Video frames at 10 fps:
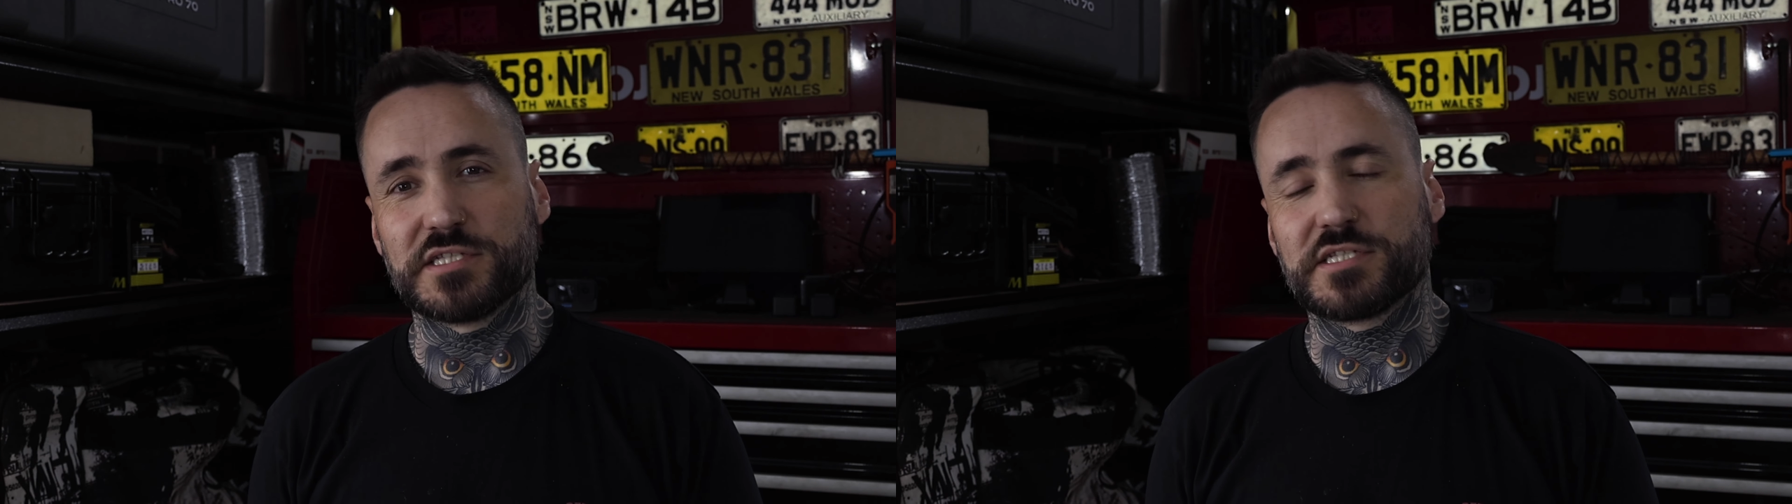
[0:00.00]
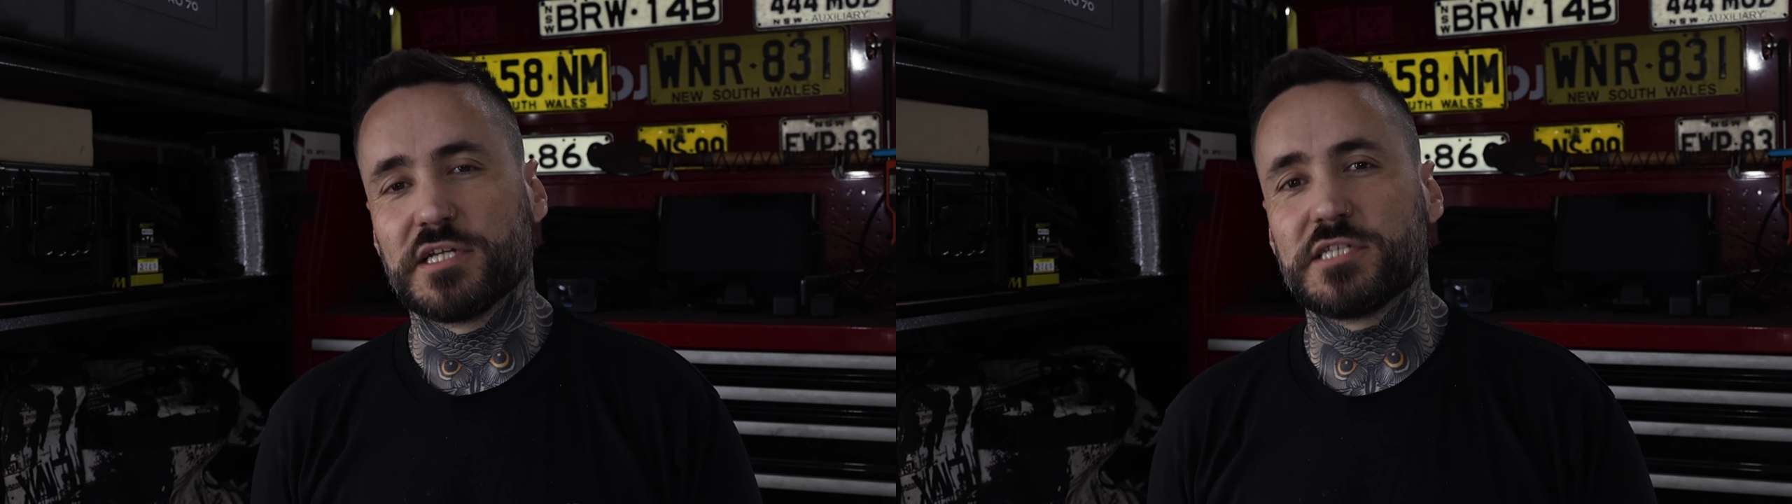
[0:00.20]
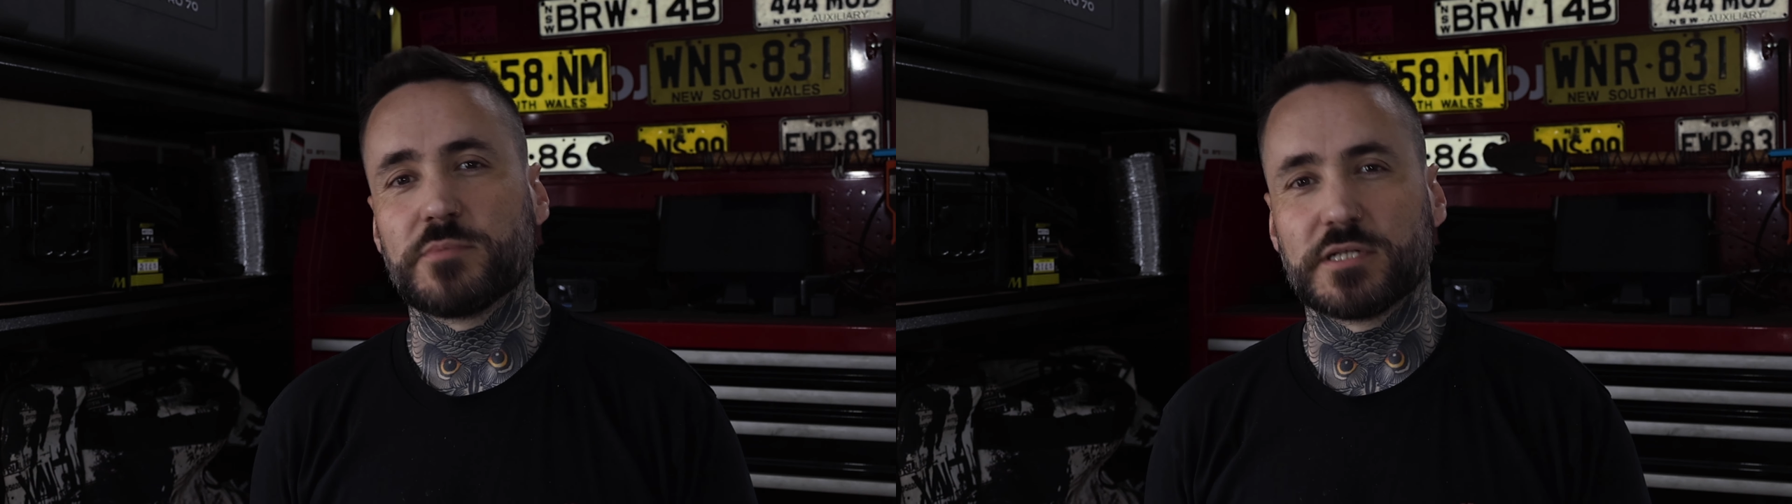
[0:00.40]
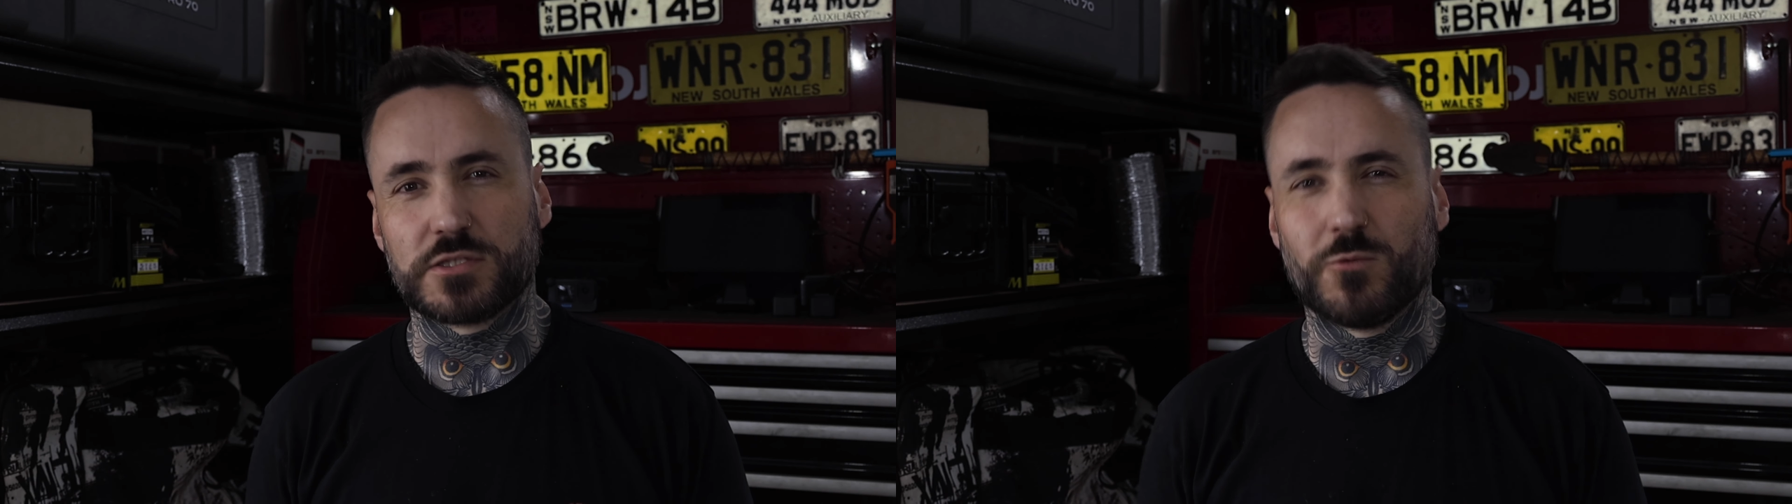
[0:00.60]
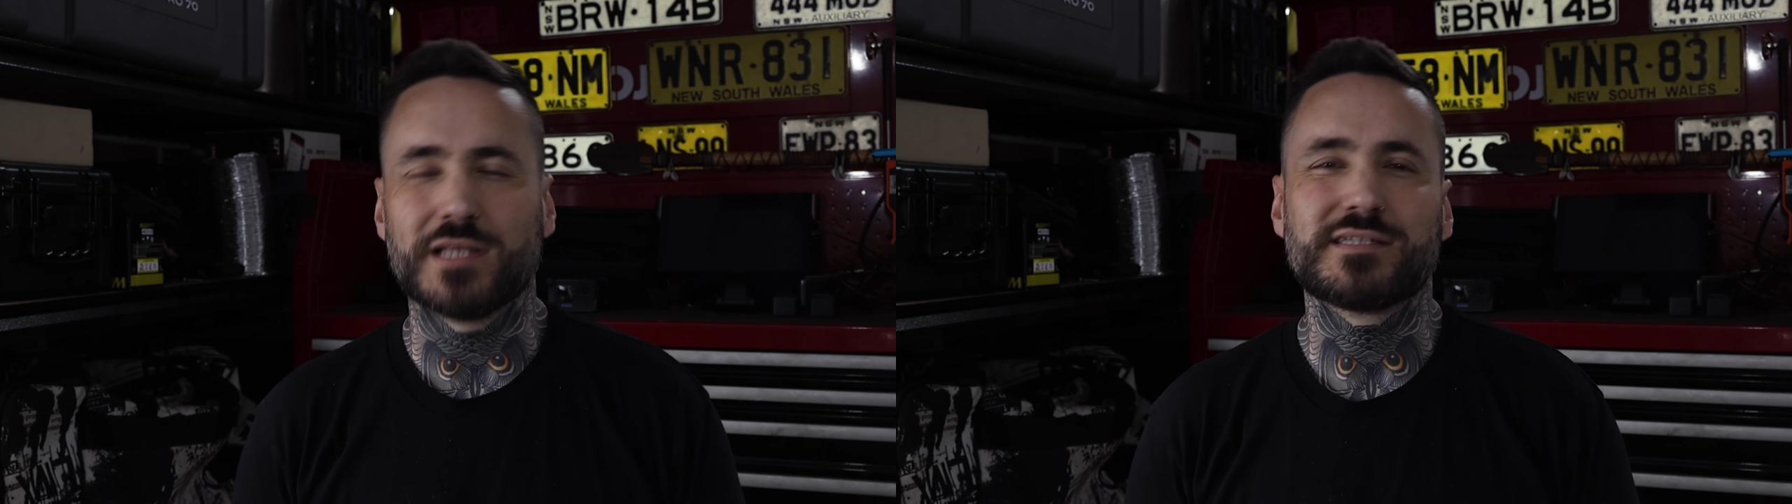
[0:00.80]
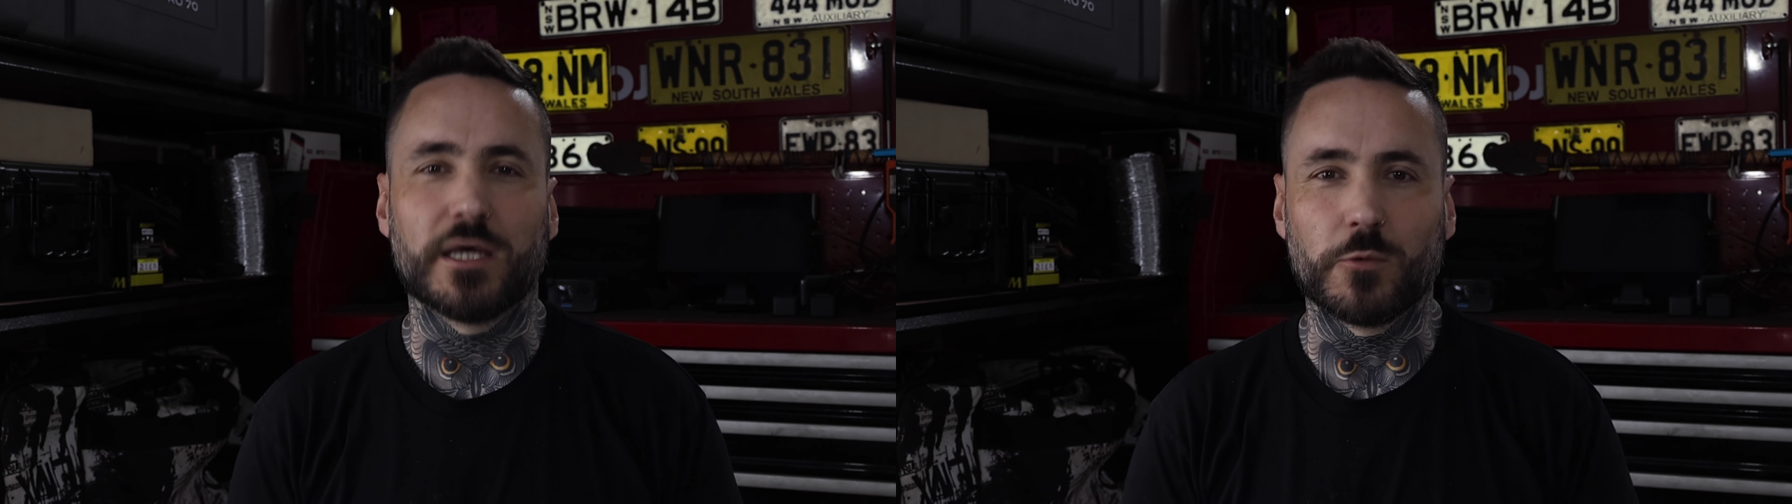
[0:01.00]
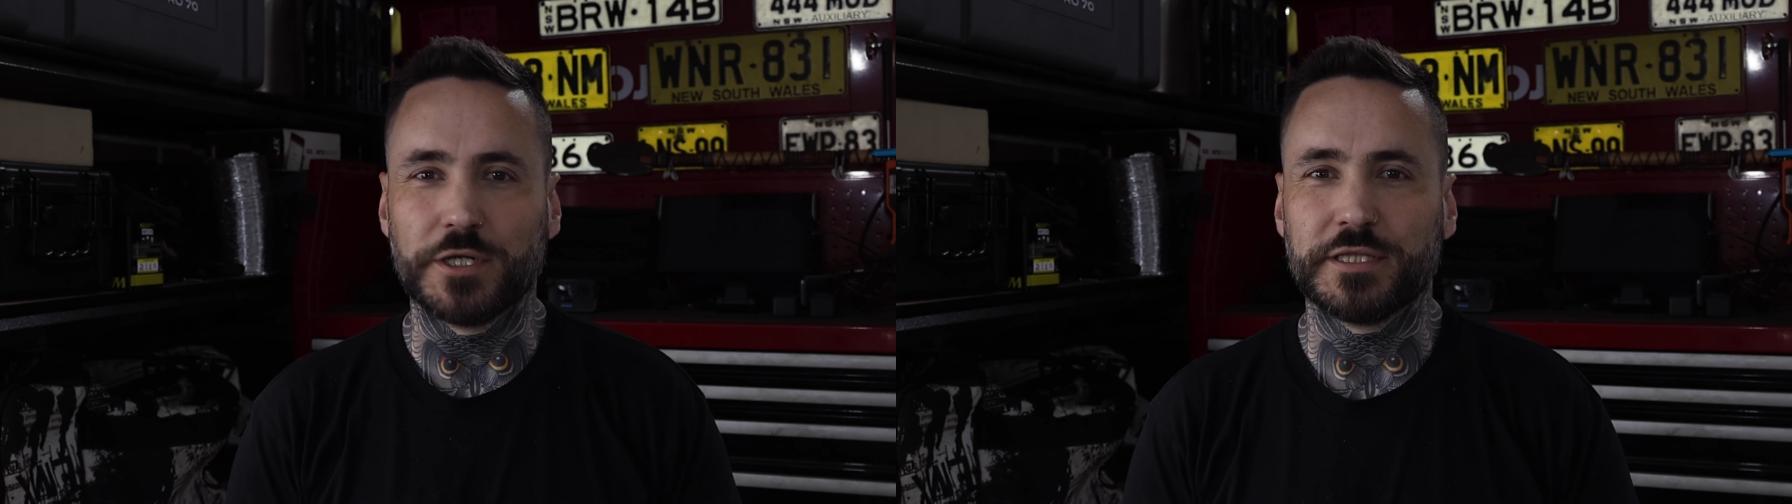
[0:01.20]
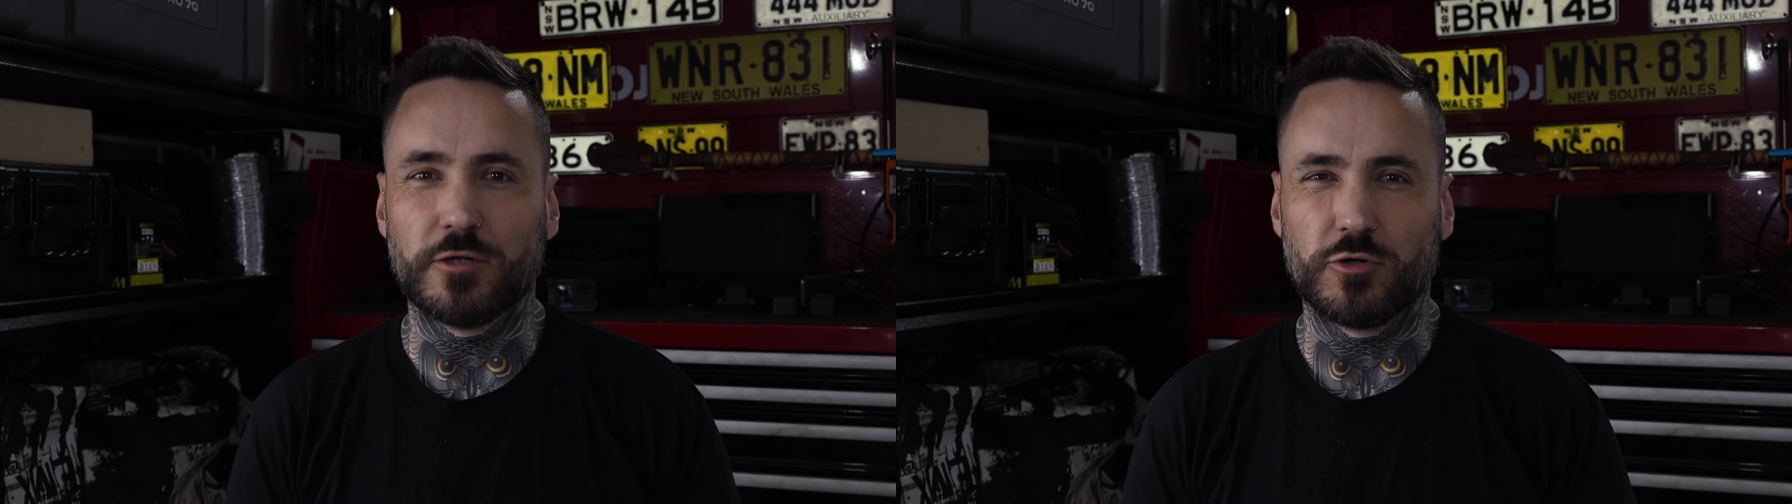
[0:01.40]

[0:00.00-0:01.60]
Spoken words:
seats because the ones that were in there